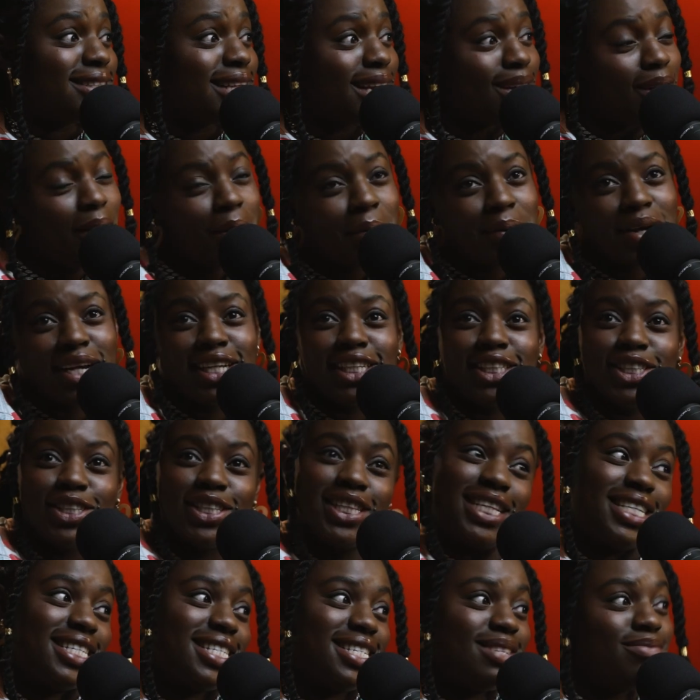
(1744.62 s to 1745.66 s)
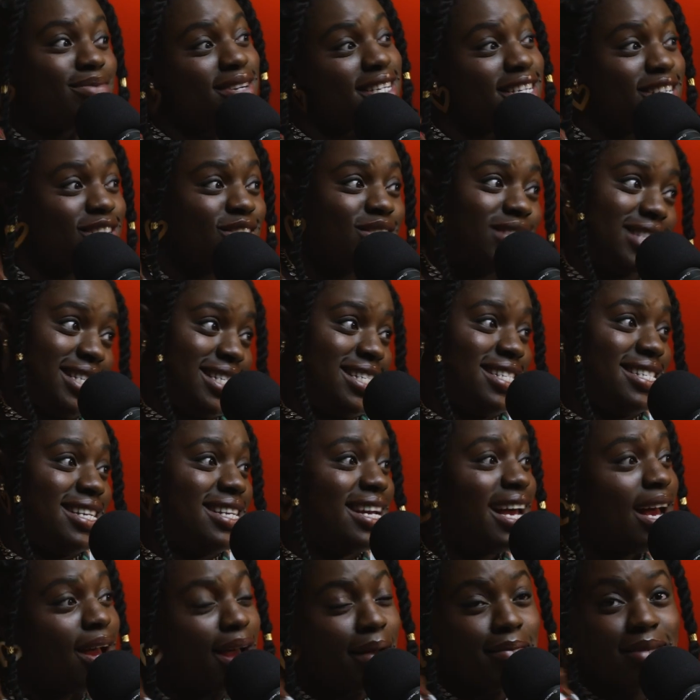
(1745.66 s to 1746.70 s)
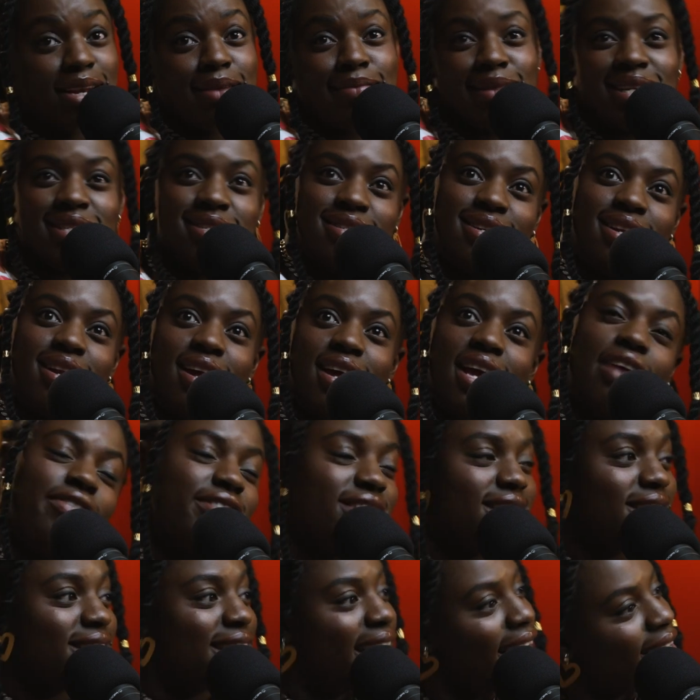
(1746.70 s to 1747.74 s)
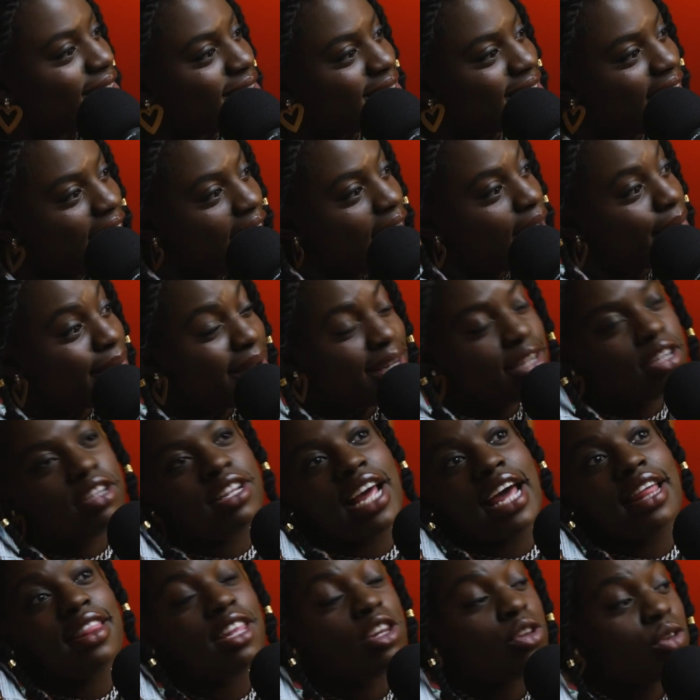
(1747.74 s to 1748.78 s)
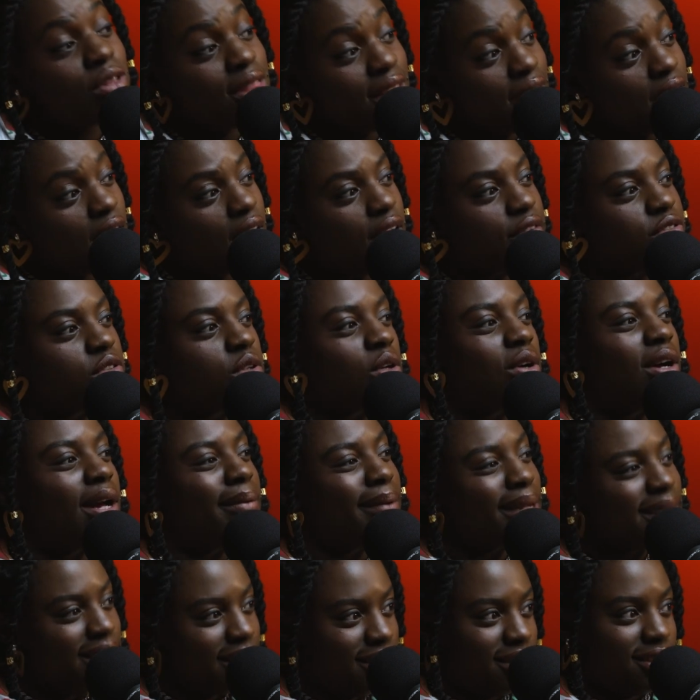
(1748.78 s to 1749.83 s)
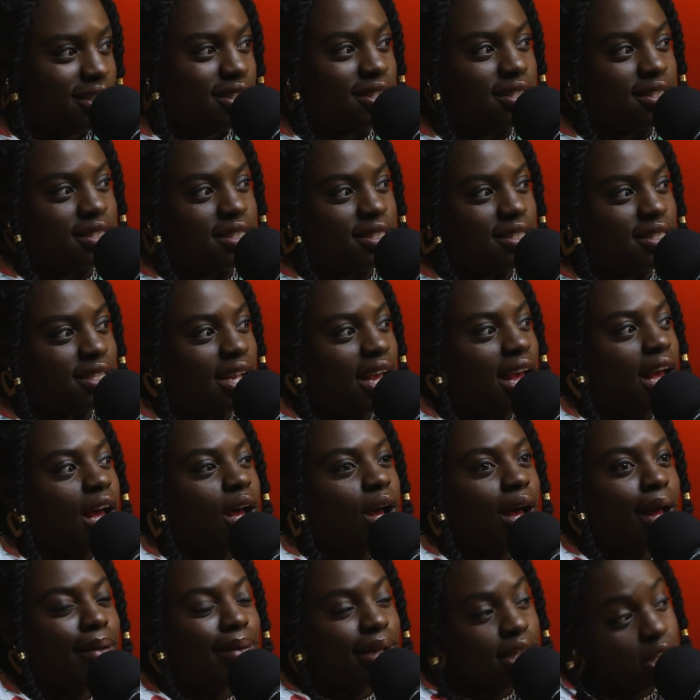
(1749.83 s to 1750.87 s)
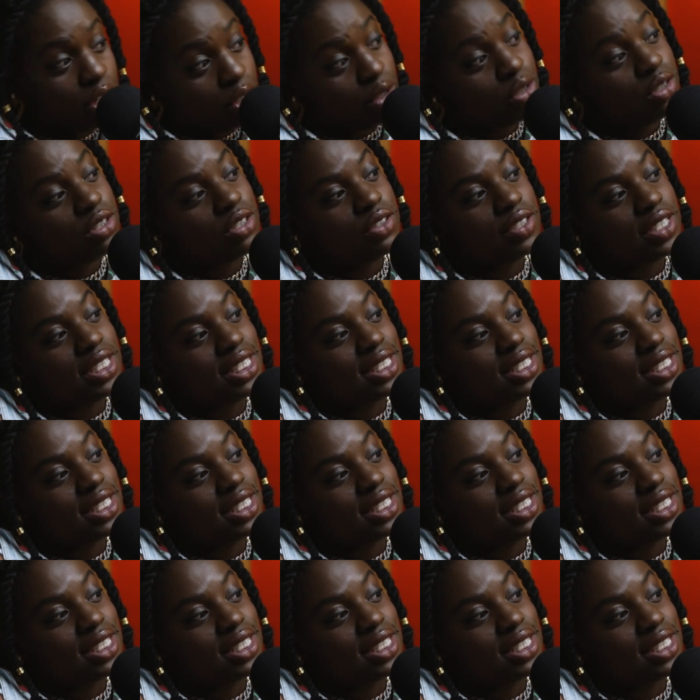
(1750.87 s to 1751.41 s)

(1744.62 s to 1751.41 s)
that, oh, we're gonna do this and we're gonna do this, and I'm gonna make dinner every single night, and and then you're thinking of about the dishes, about the groceries.